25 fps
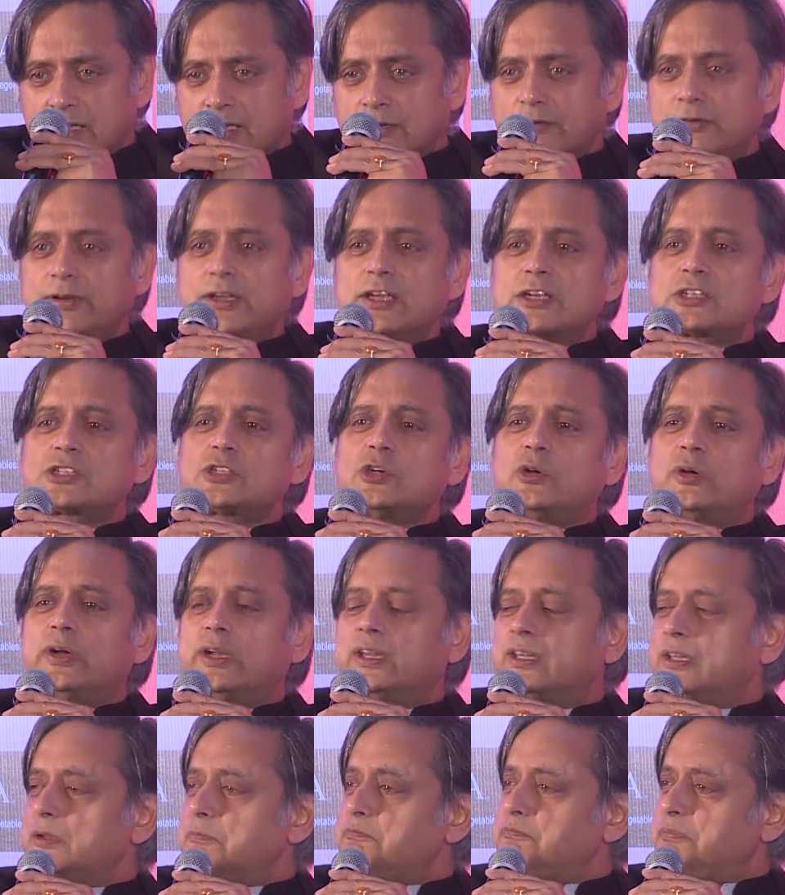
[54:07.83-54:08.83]

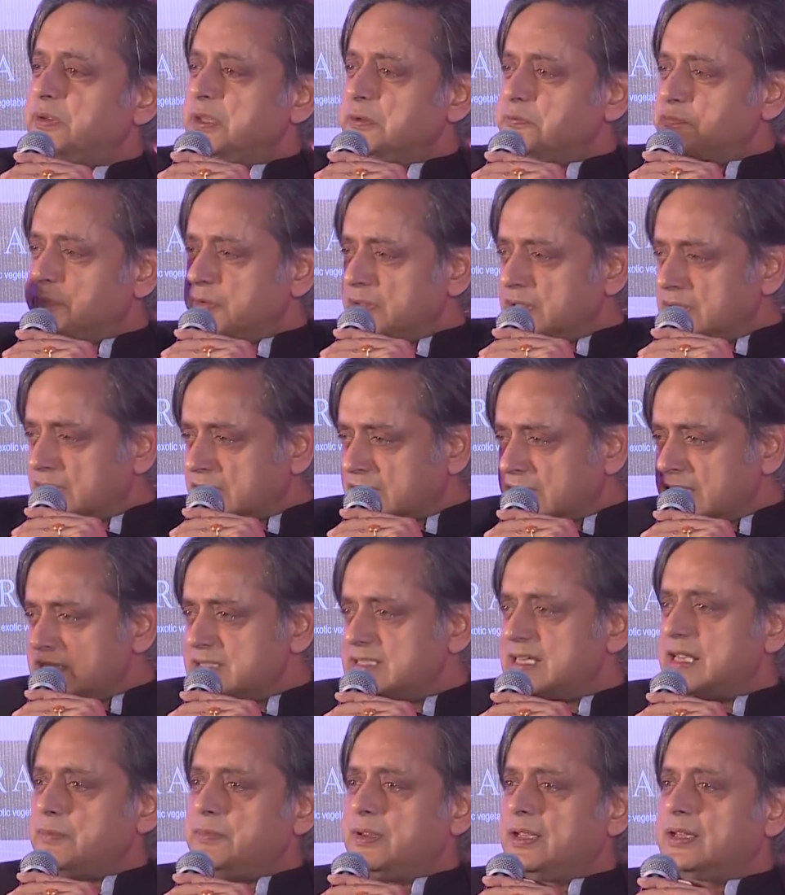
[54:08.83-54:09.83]
reassuring the people,
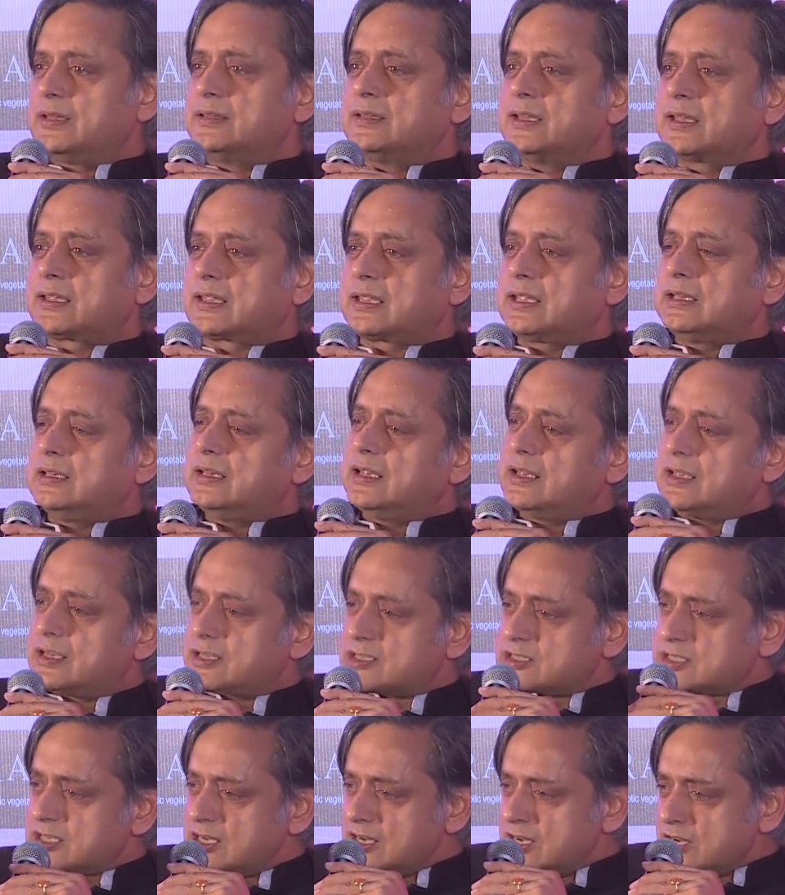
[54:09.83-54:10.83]
condemning the
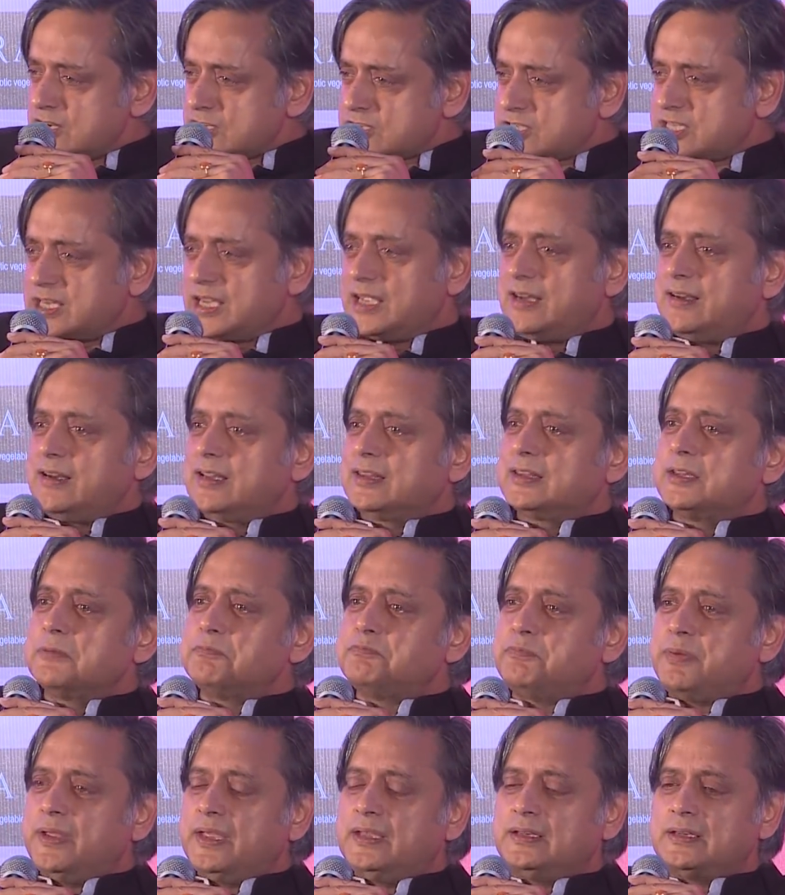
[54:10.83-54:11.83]
killers, sharing the
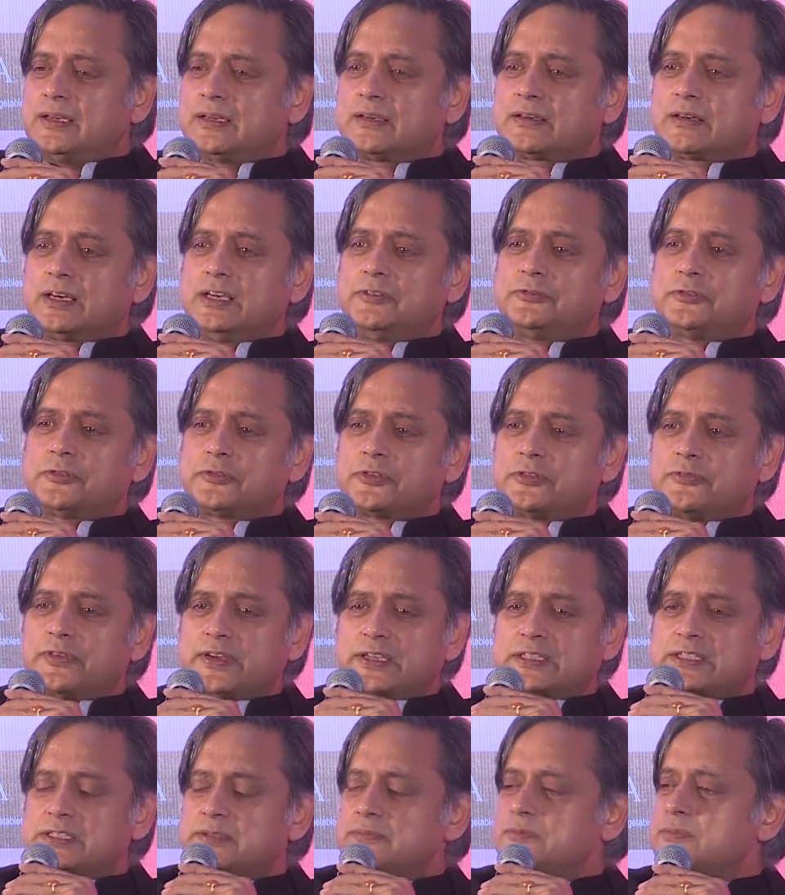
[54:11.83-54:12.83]
pain and grief of the
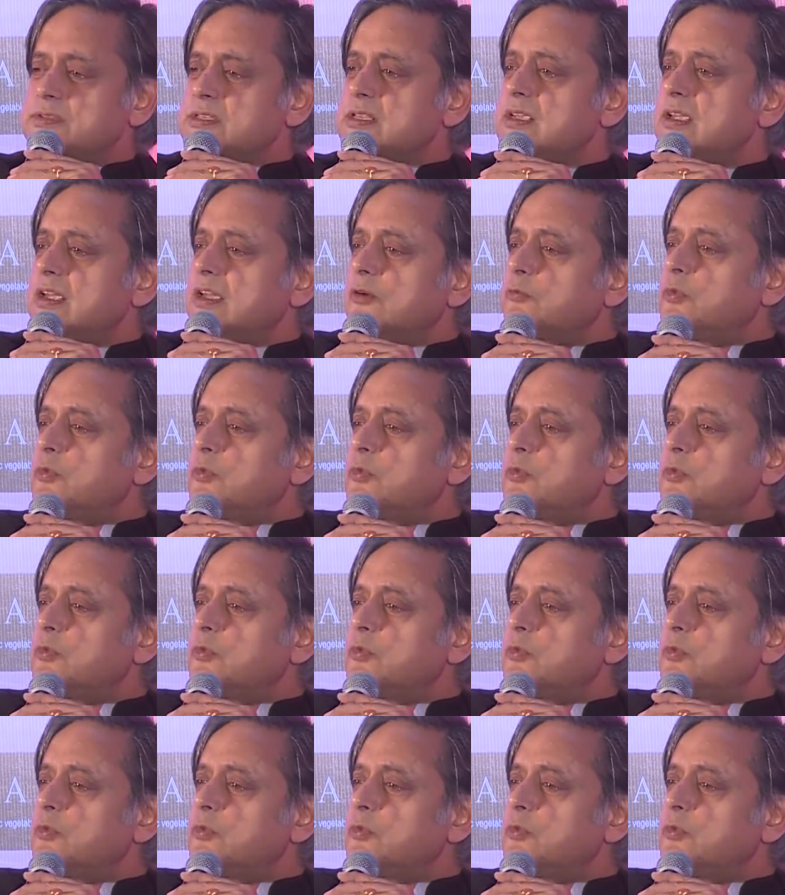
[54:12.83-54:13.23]
victims.